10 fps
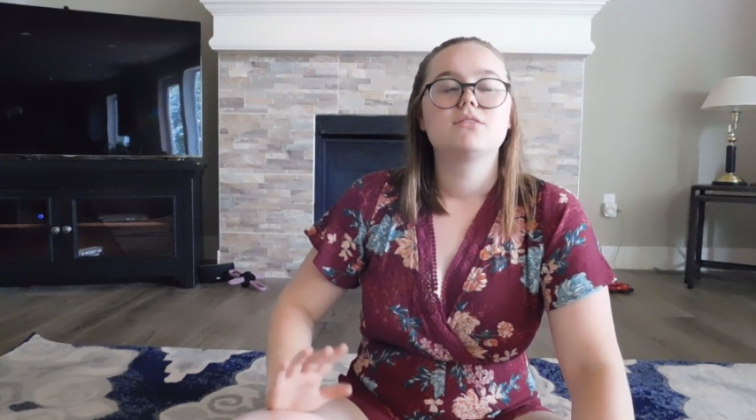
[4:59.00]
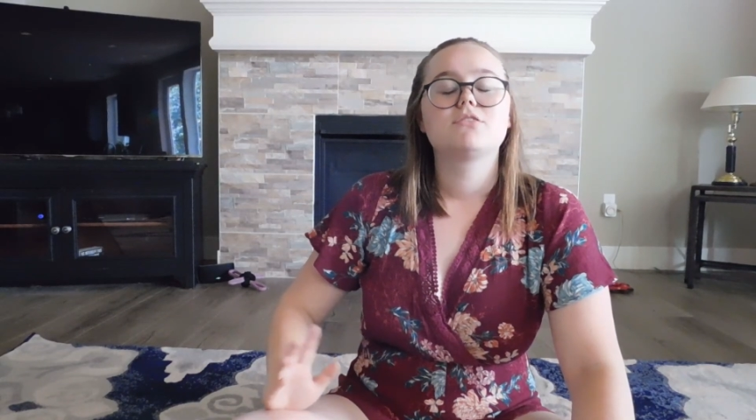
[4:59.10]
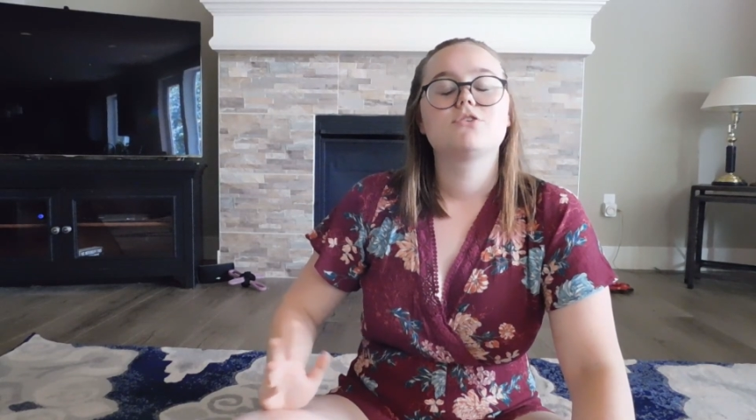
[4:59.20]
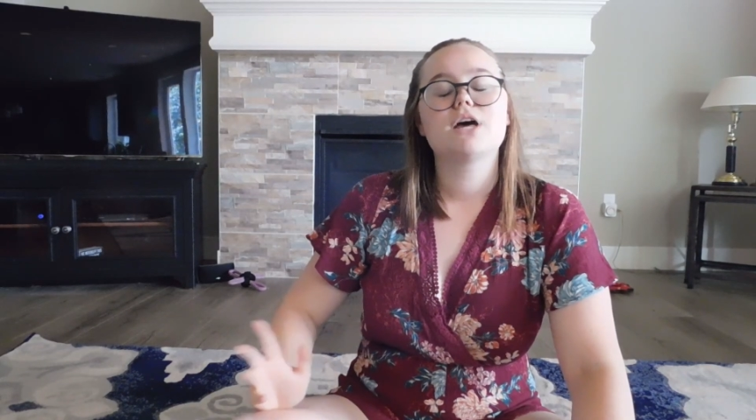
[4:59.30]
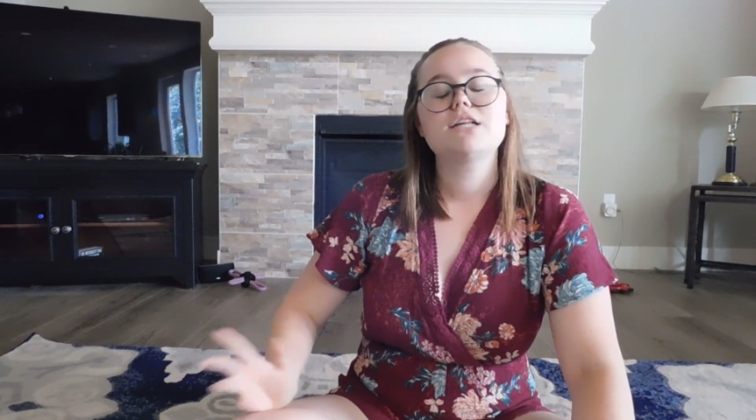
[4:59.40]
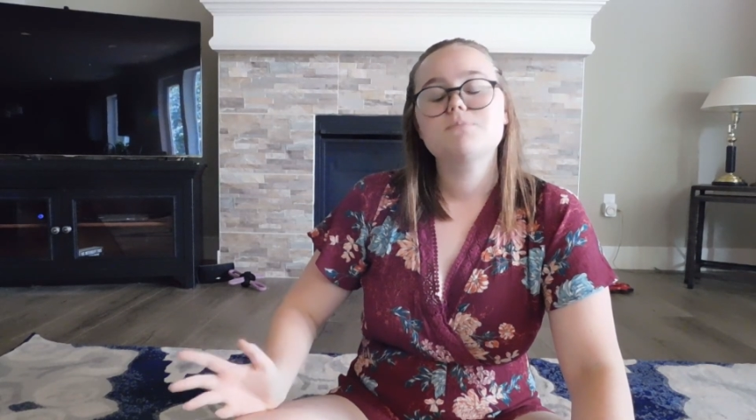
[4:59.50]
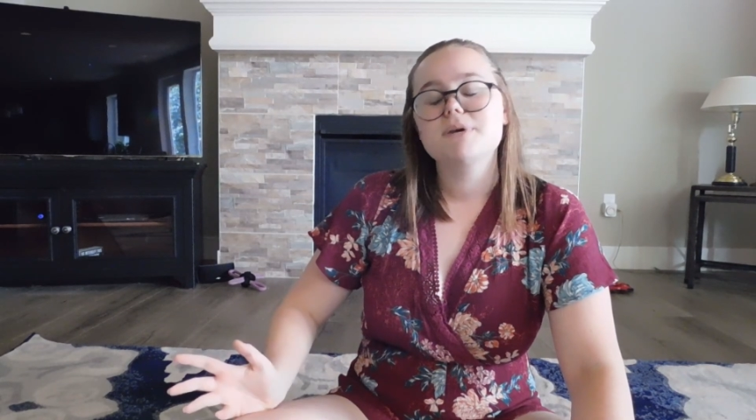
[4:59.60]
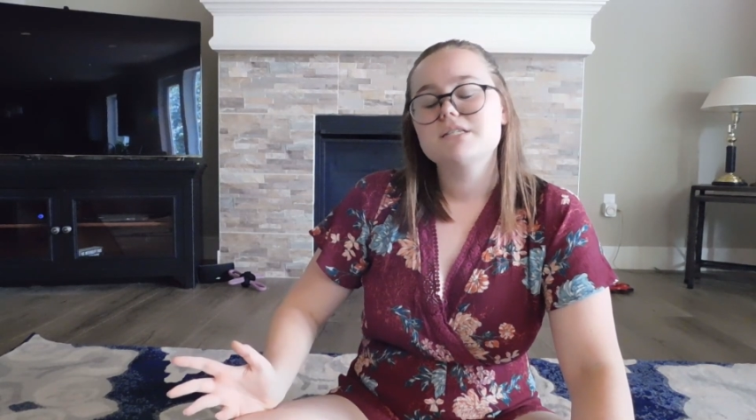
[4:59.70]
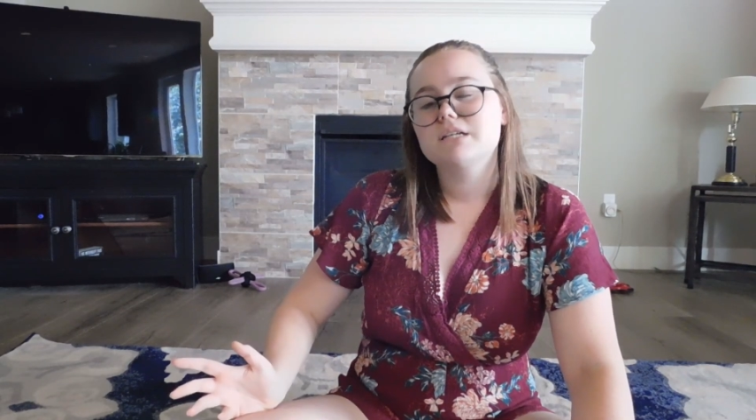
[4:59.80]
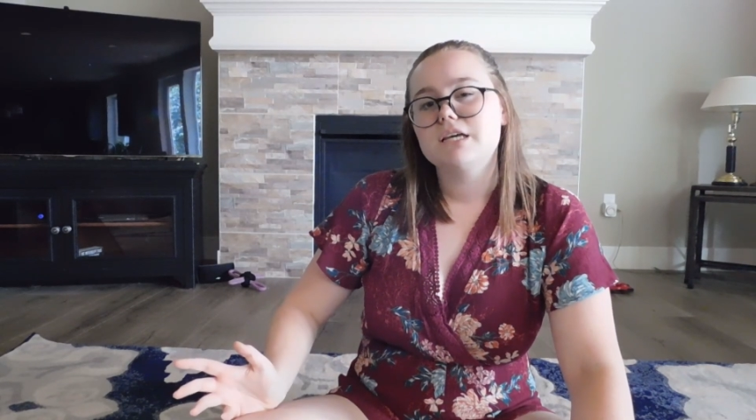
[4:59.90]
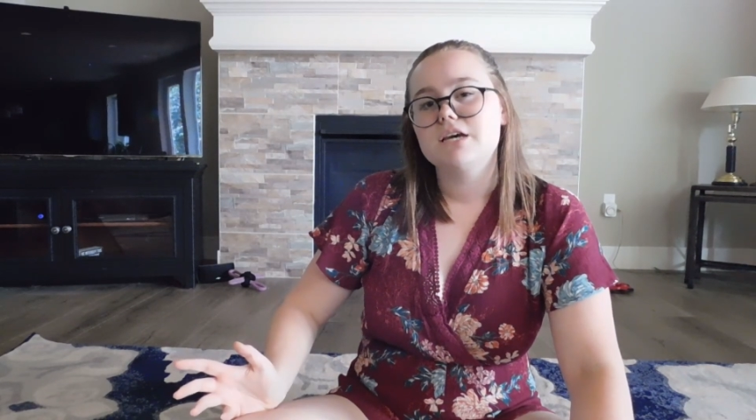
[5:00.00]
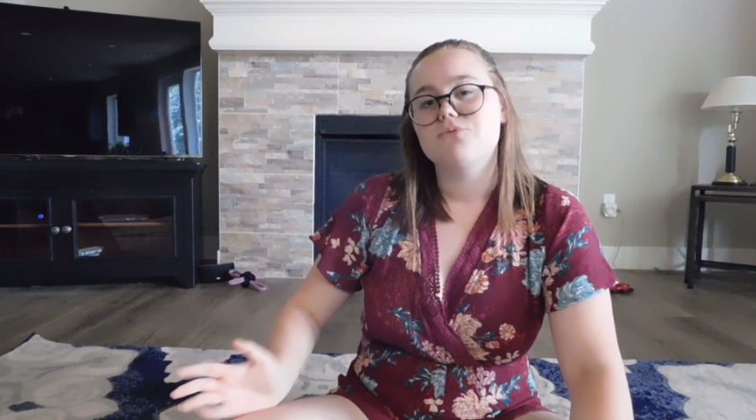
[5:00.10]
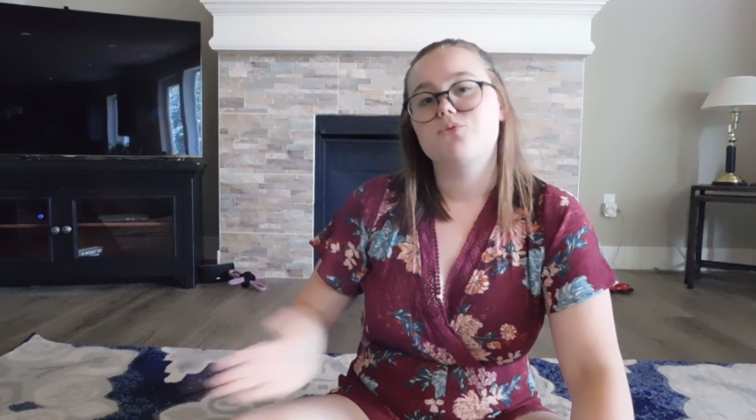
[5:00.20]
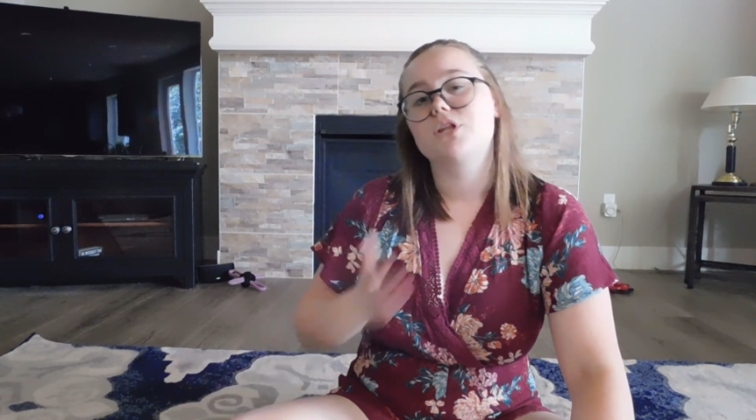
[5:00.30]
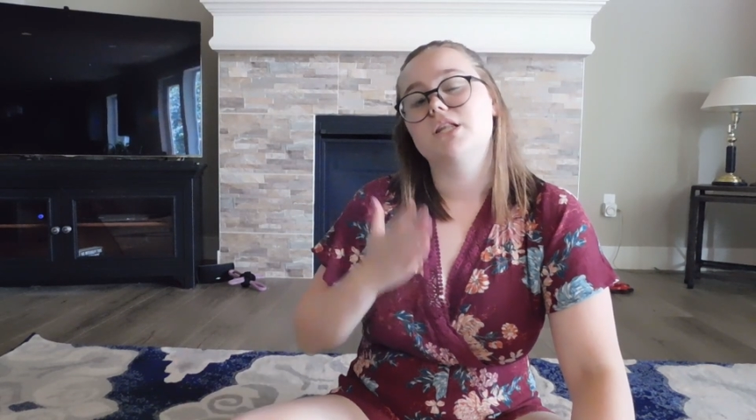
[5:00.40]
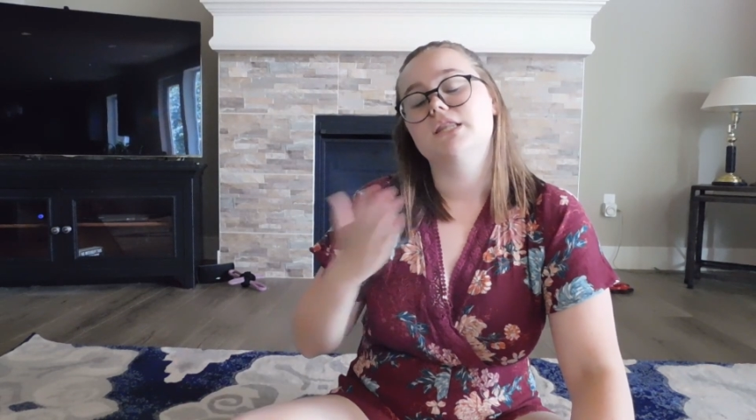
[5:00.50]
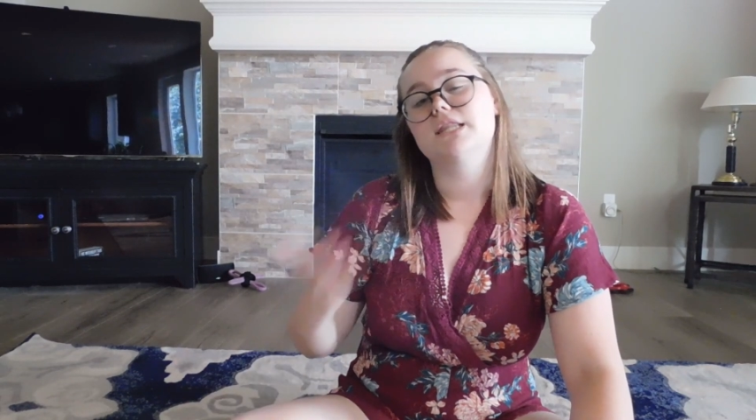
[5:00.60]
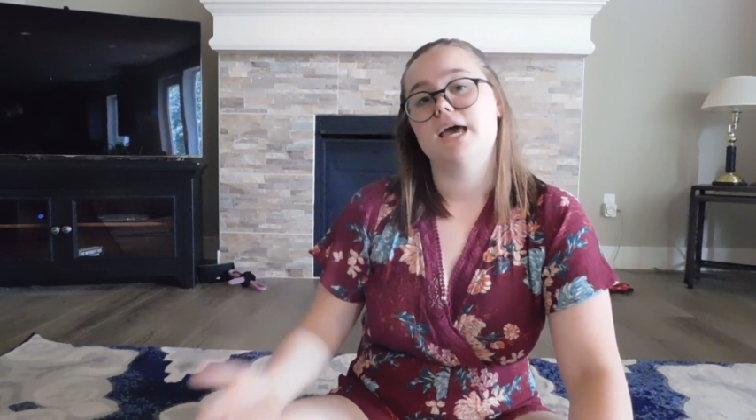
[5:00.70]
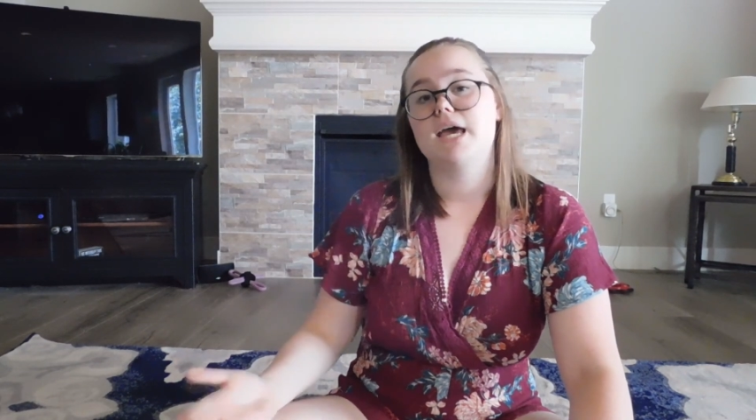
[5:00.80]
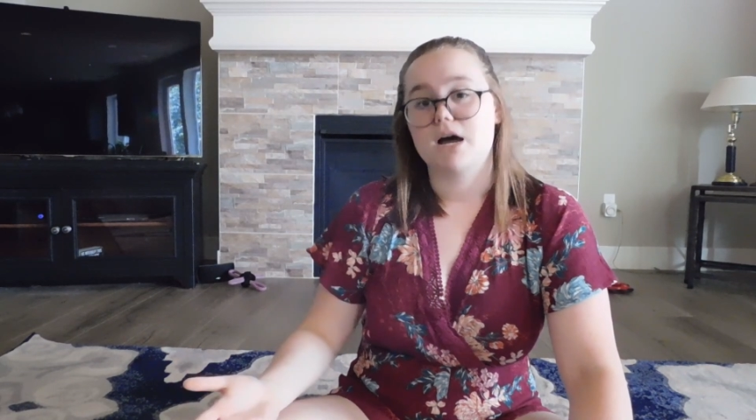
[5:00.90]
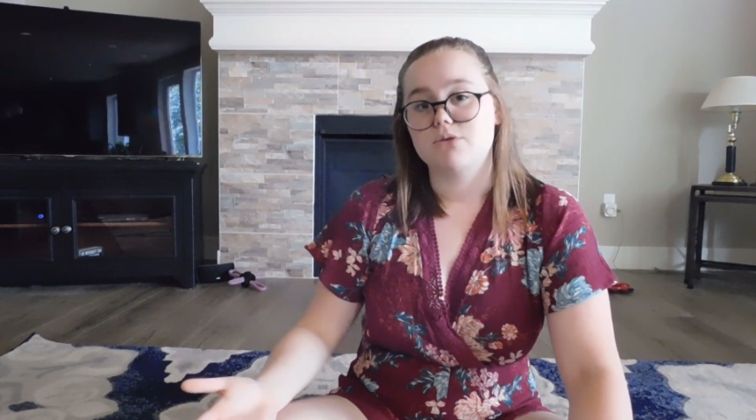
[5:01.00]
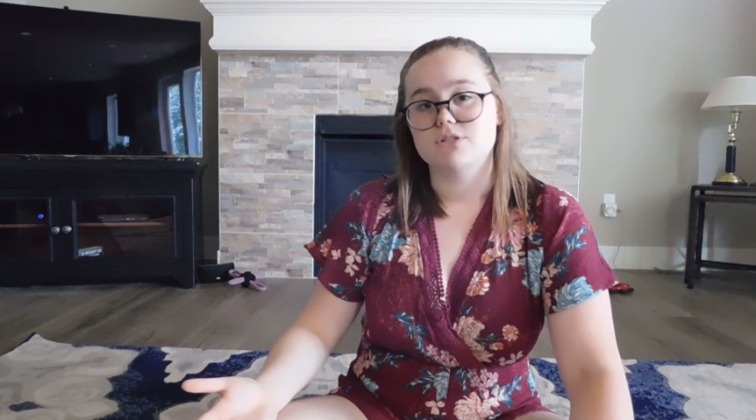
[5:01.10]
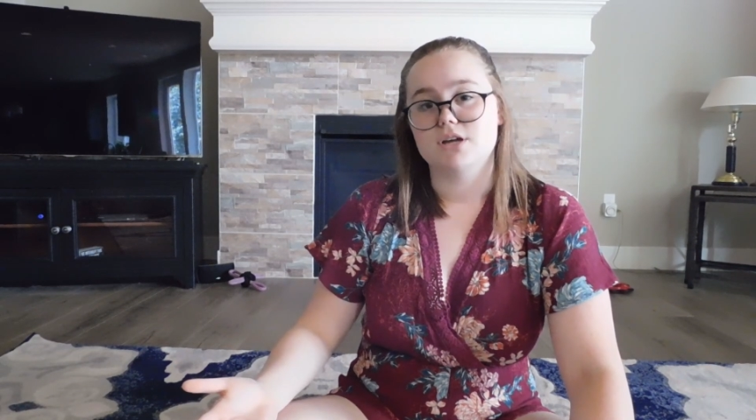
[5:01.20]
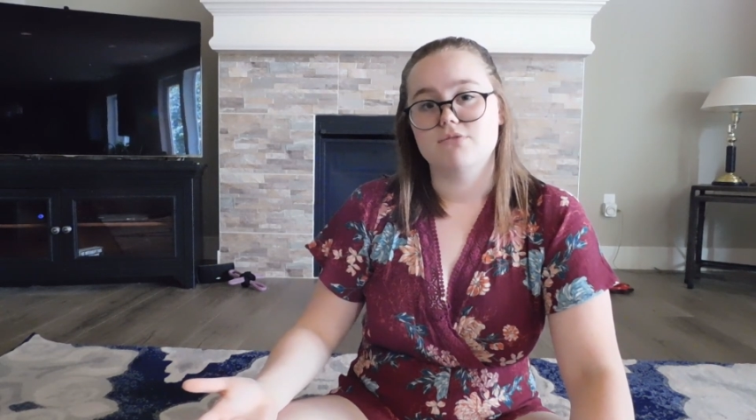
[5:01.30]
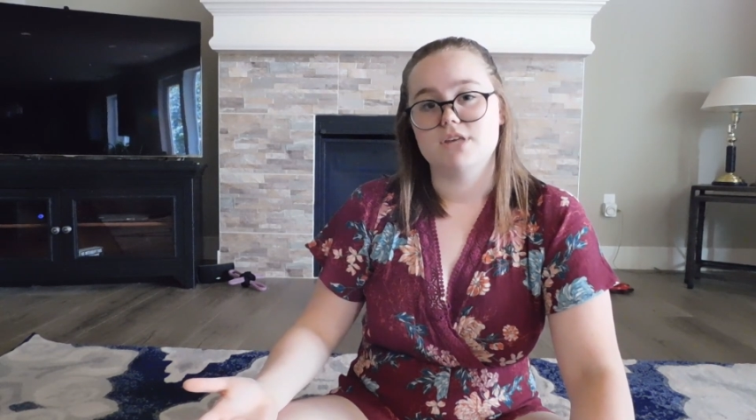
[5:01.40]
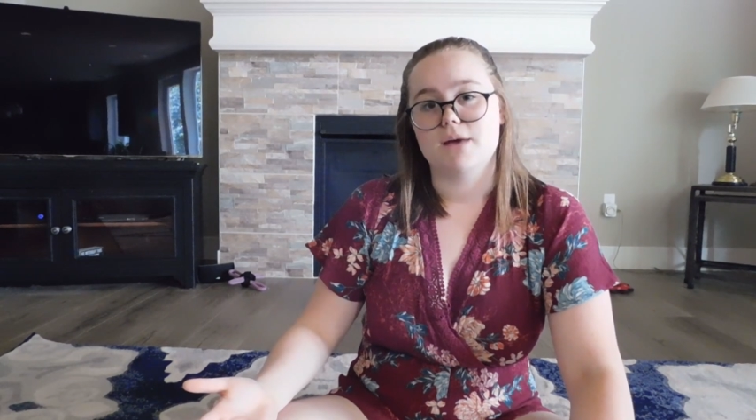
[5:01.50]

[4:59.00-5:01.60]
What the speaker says: So that's basically it for the layout of the